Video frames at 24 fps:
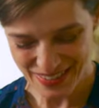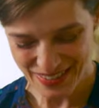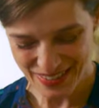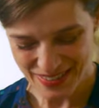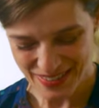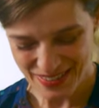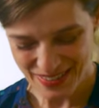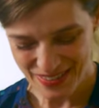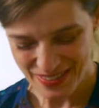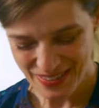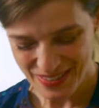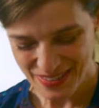
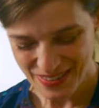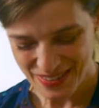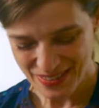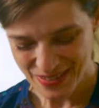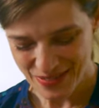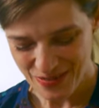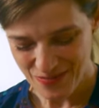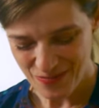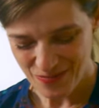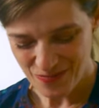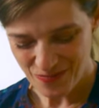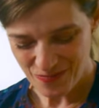
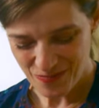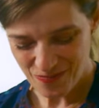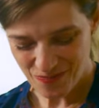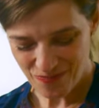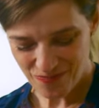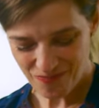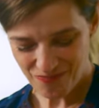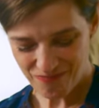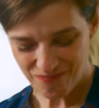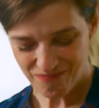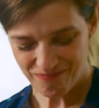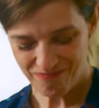
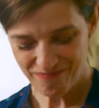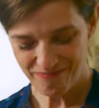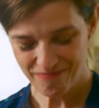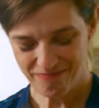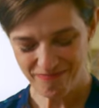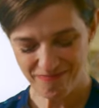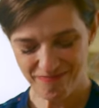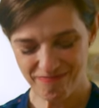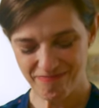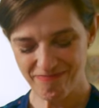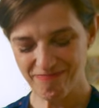(no one is talking)